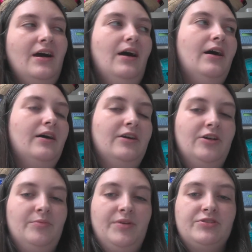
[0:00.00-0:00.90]

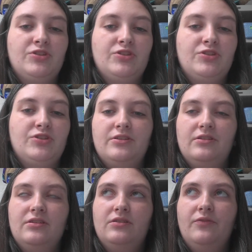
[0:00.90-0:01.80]

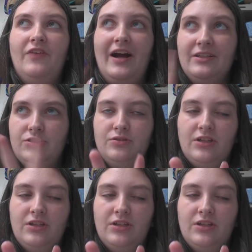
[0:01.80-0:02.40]
Find 2